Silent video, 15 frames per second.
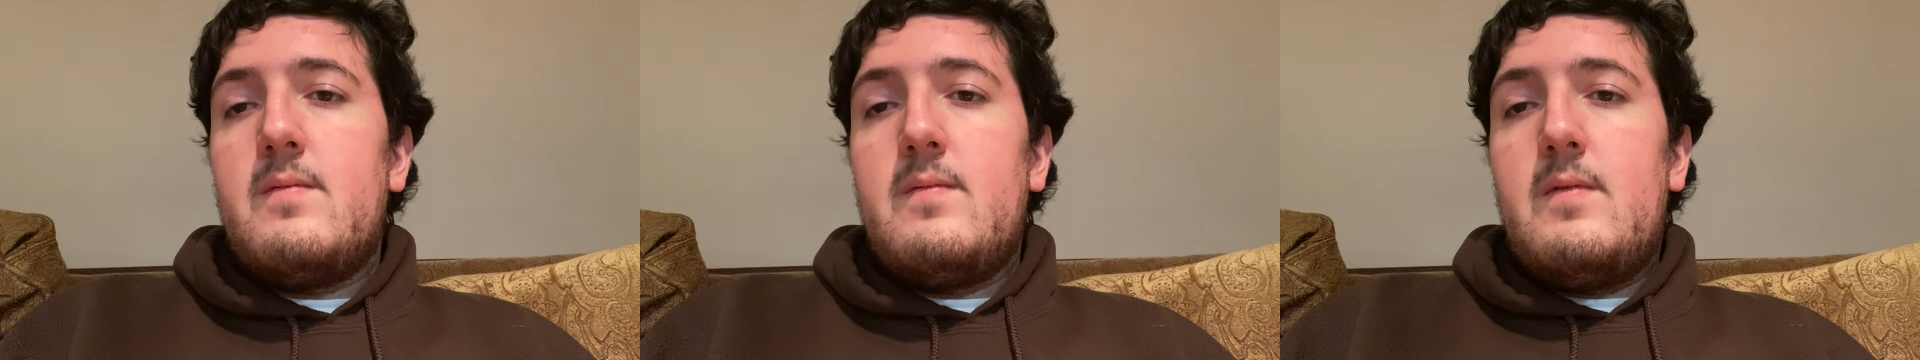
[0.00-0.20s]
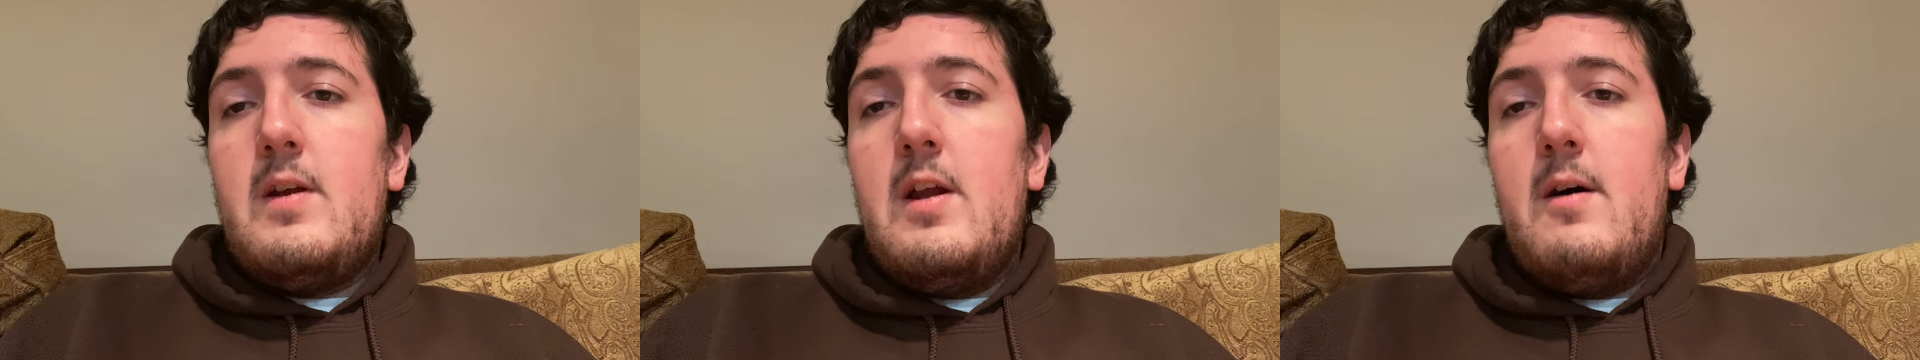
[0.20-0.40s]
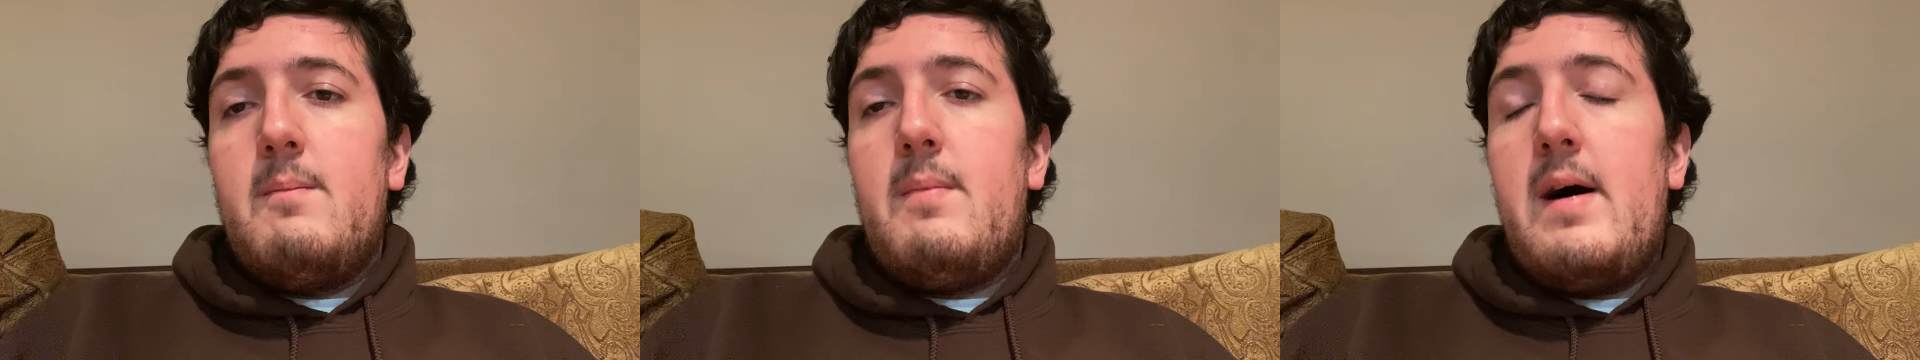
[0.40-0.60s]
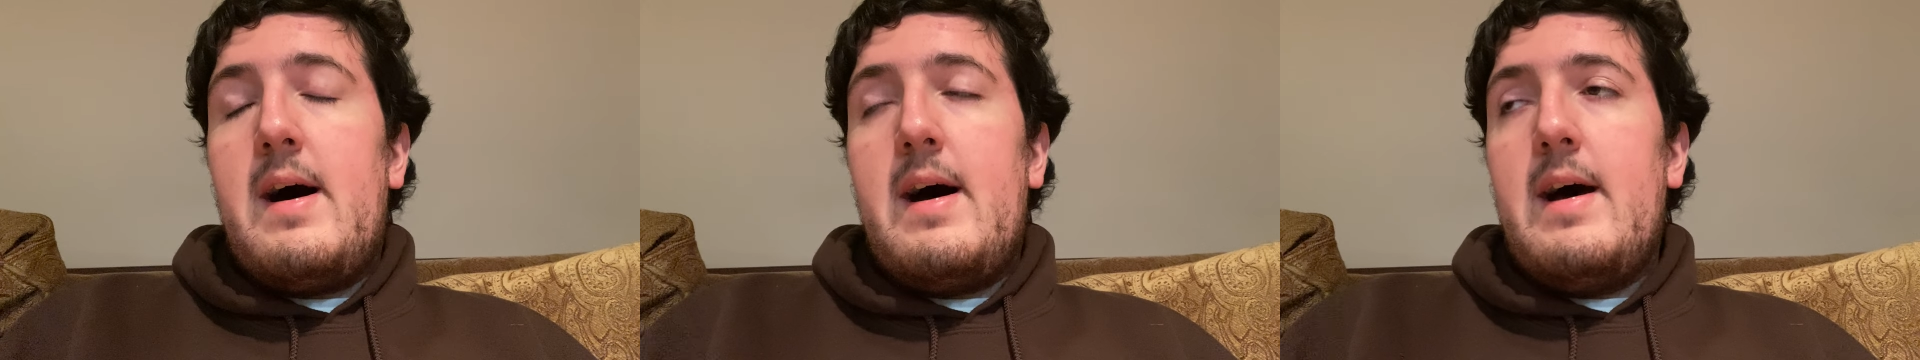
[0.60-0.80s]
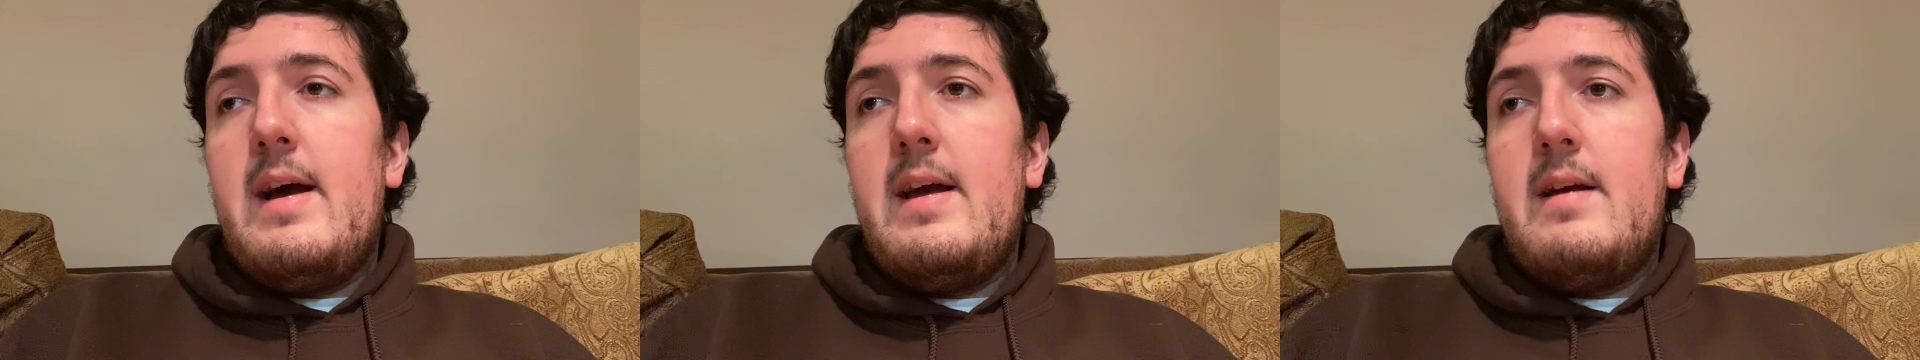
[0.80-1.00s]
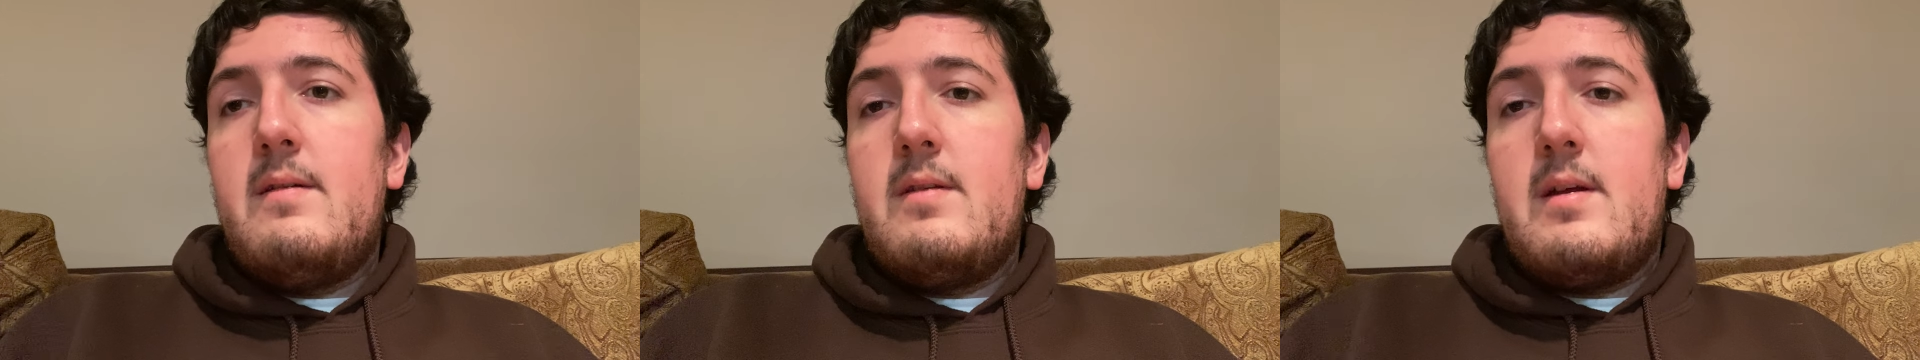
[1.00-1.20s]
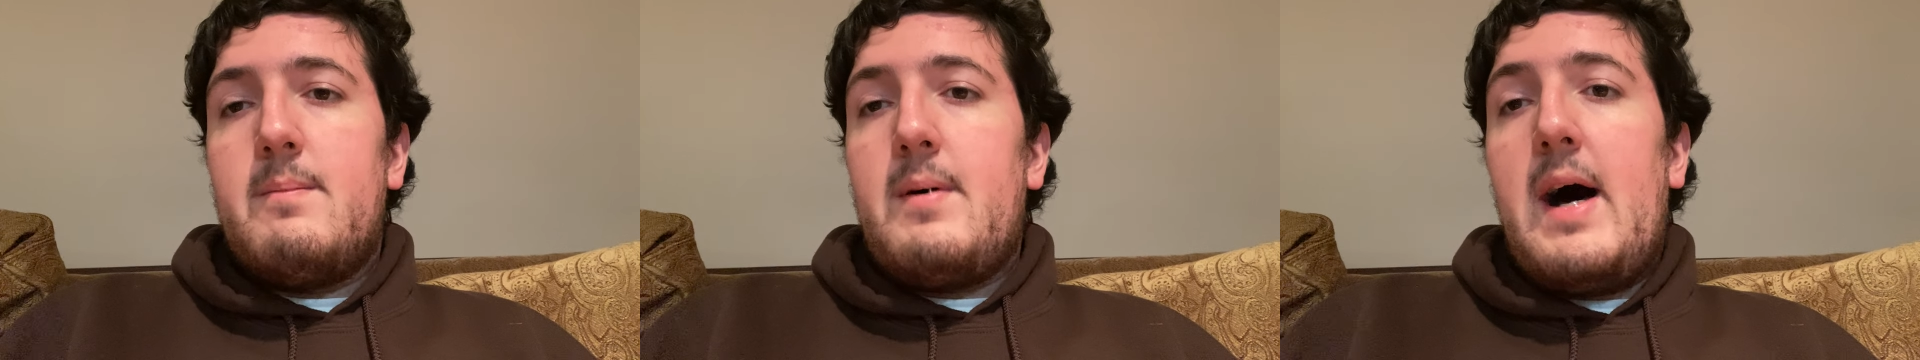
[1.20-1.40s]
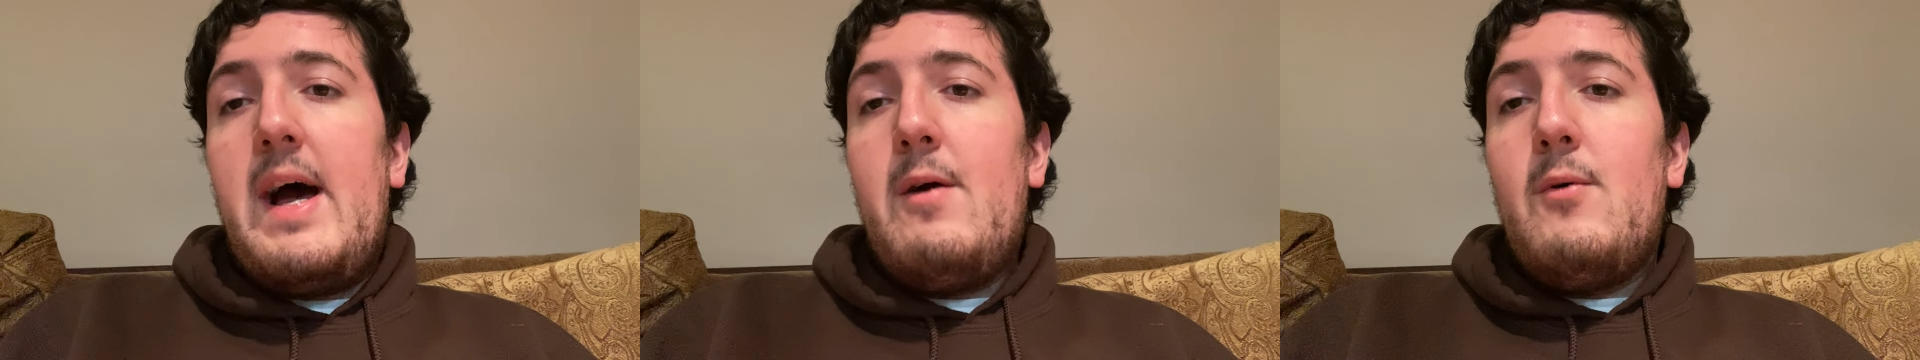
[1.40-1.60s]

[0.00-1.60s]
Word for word: you know by the bye